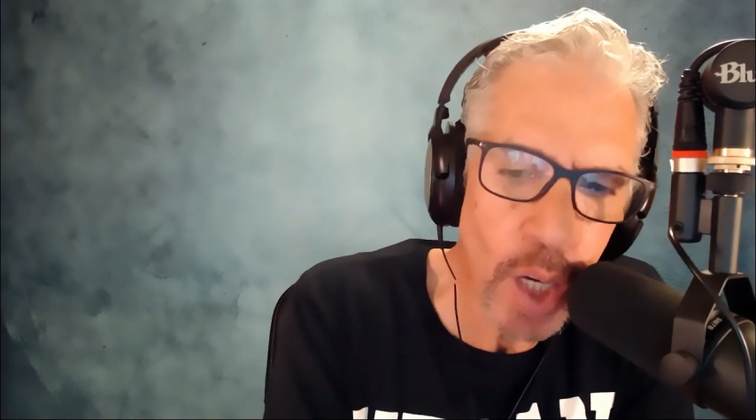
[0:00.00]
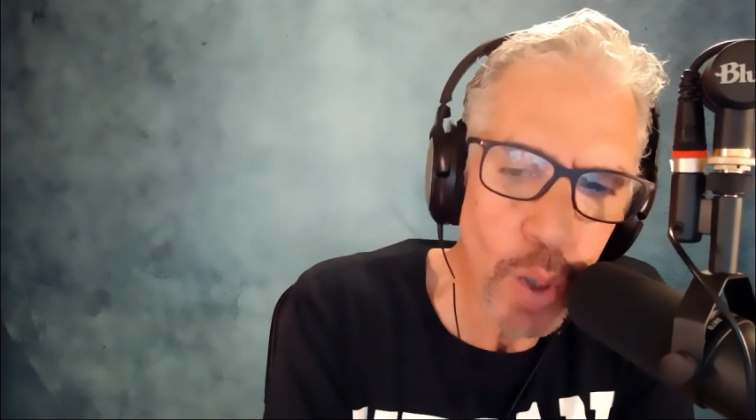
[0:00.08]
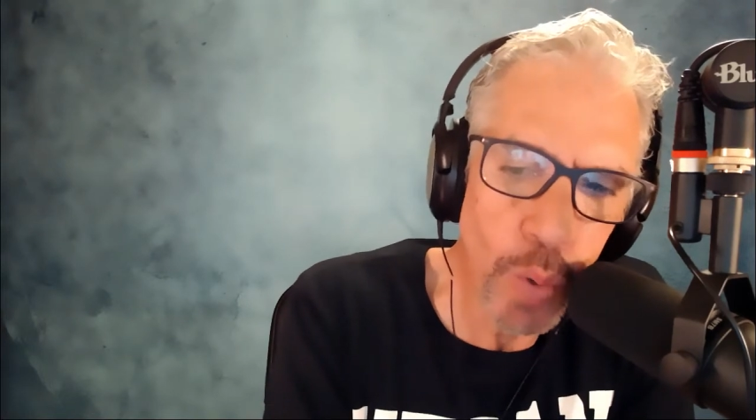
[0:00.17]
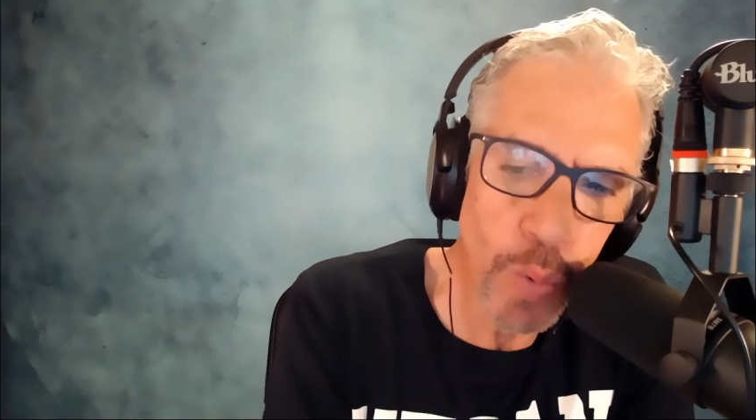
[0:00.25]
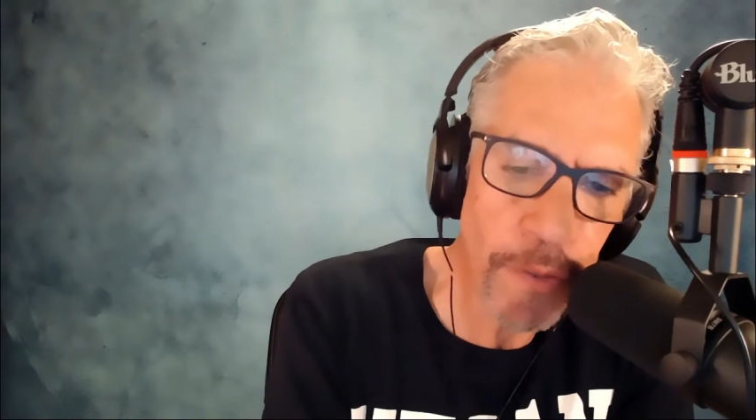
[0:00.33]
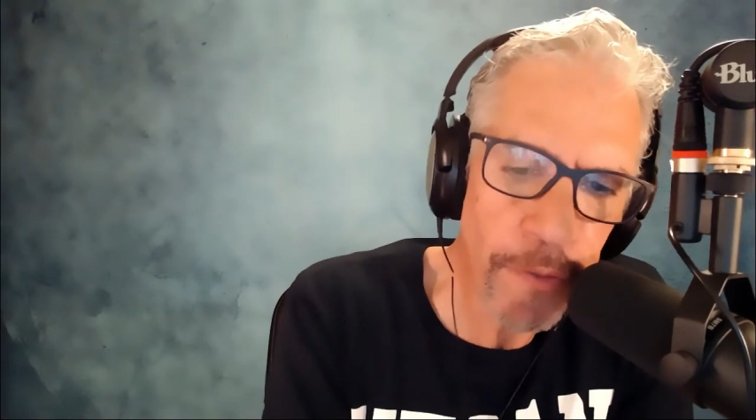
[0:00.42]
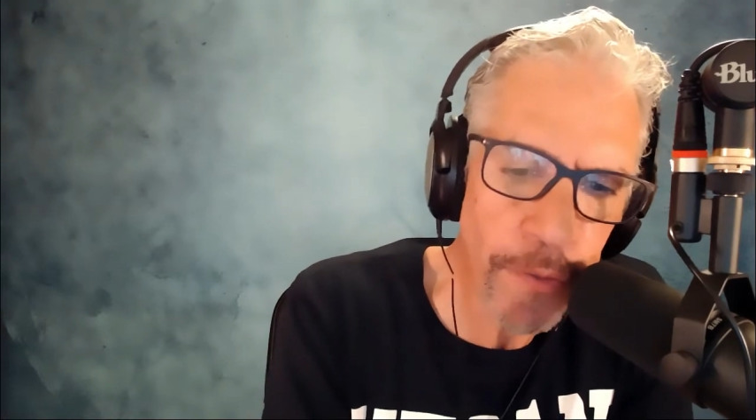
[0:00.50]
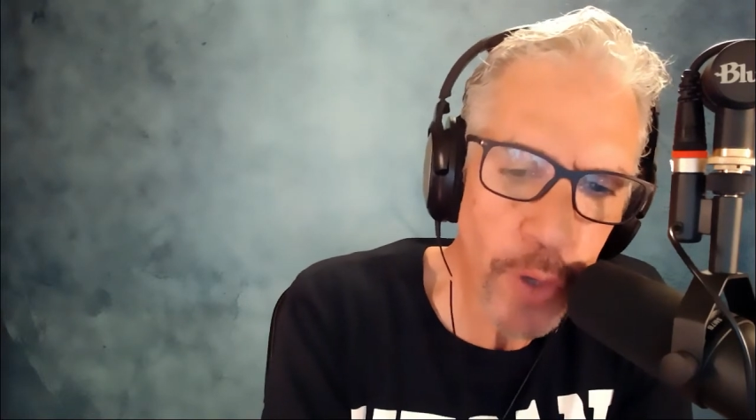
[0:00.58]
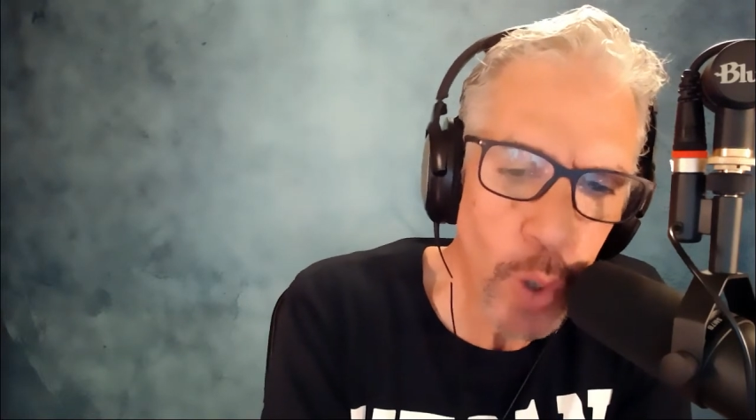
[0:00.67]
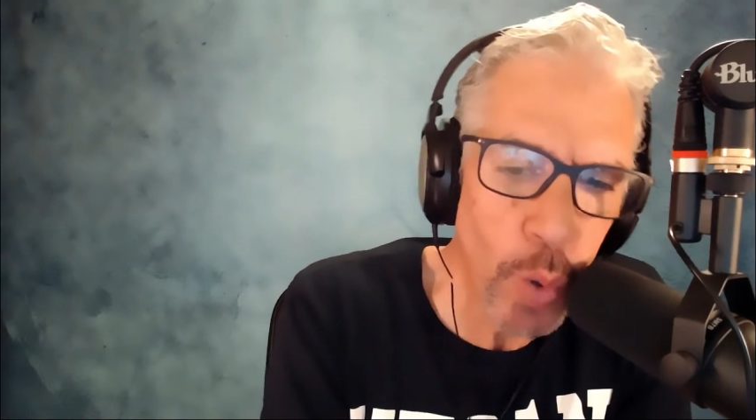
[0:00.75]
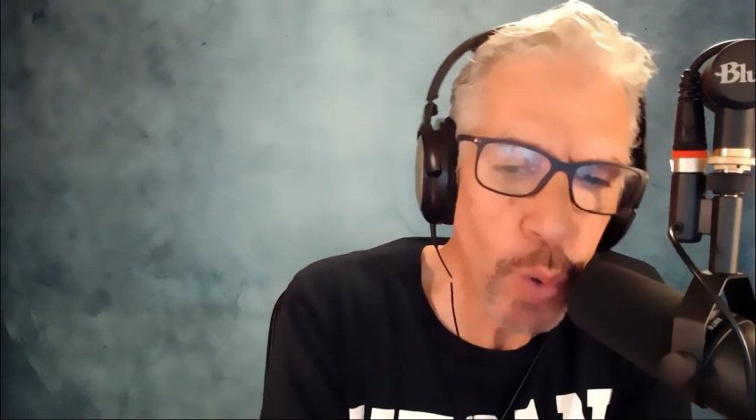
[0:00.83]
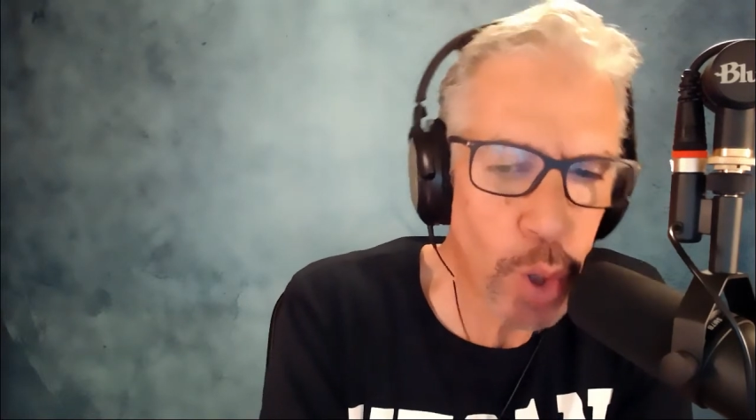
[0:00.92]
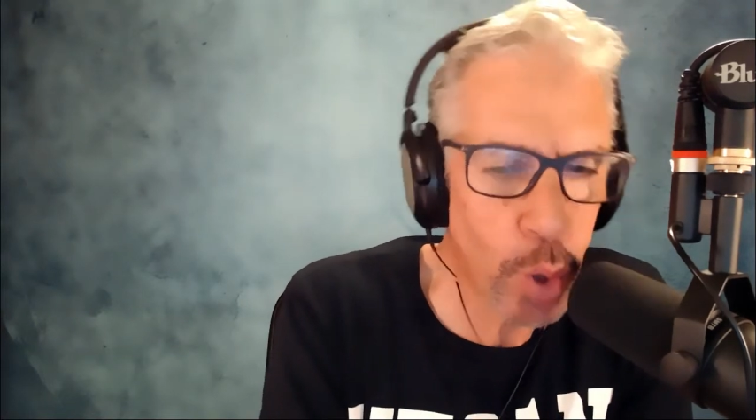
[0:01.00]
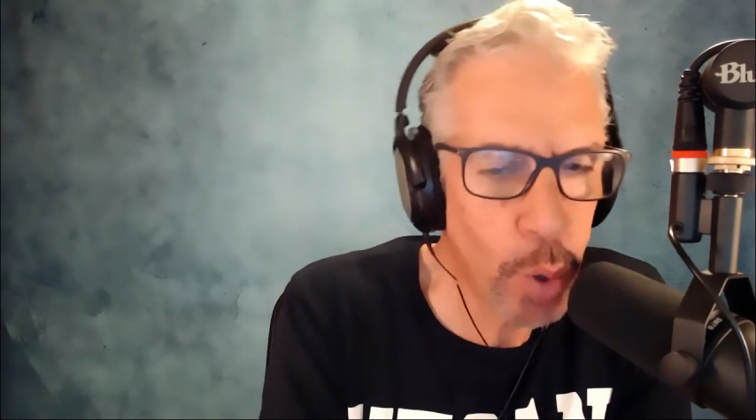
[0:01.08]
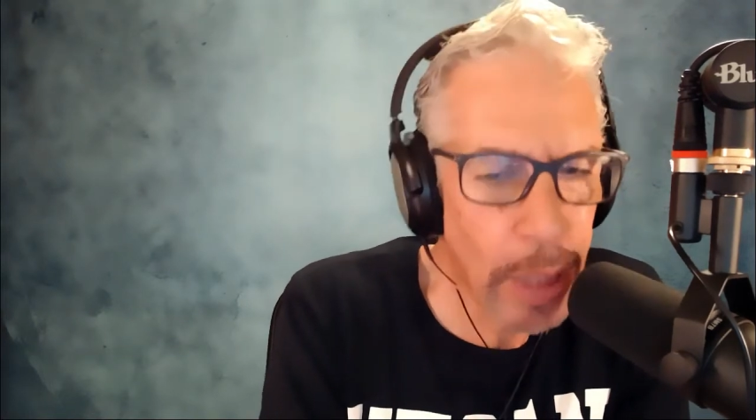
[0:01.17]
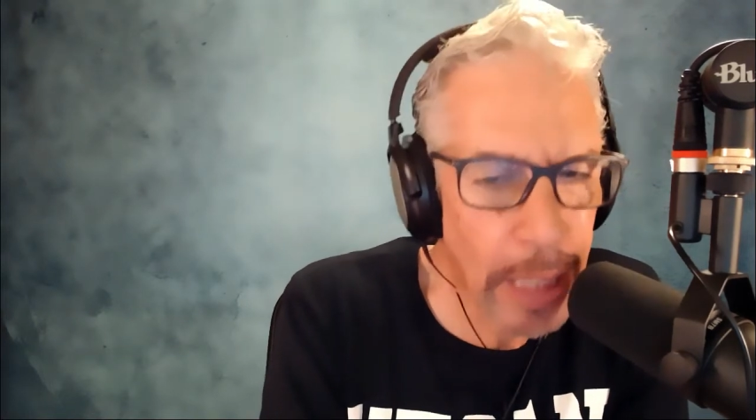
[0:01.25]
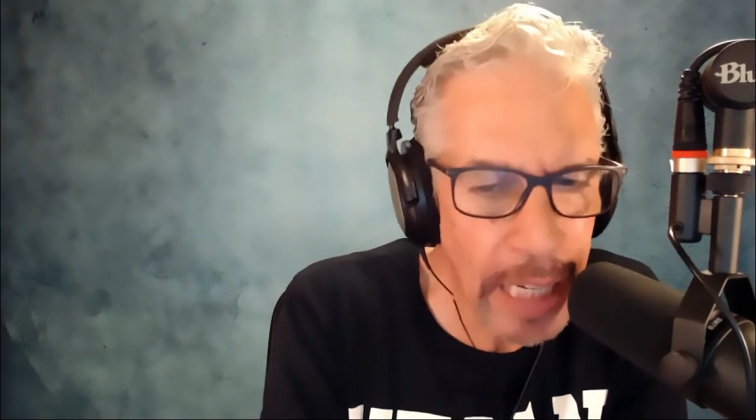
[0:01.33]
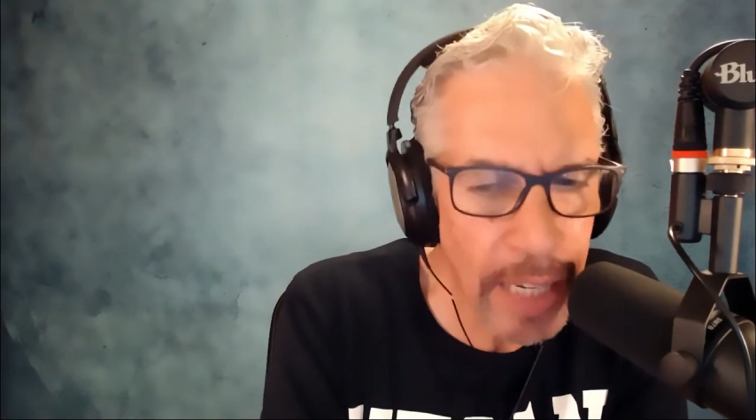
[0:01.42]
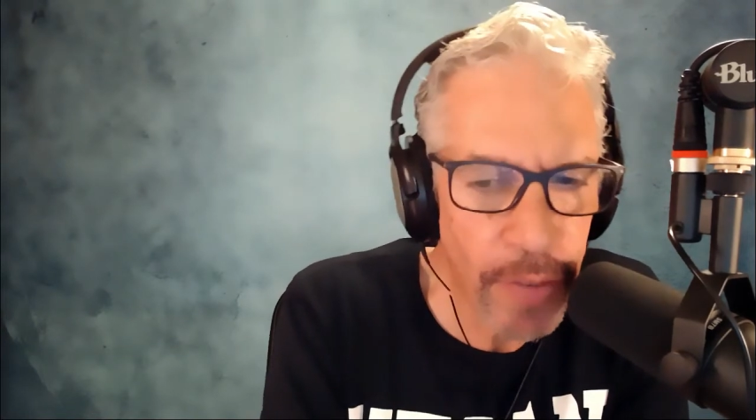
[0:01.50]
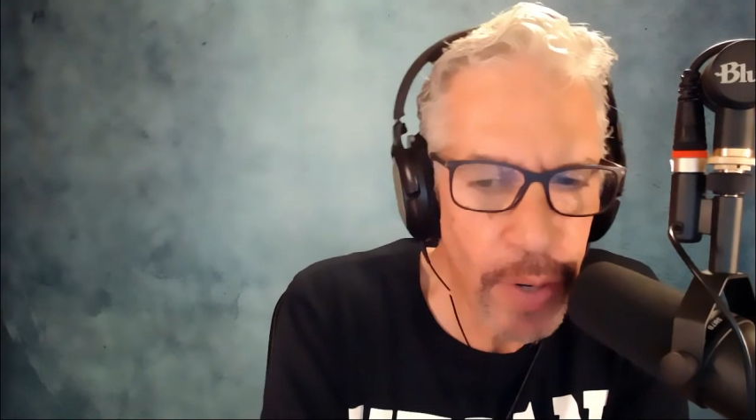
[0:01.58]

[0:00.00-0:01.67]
You refuse to give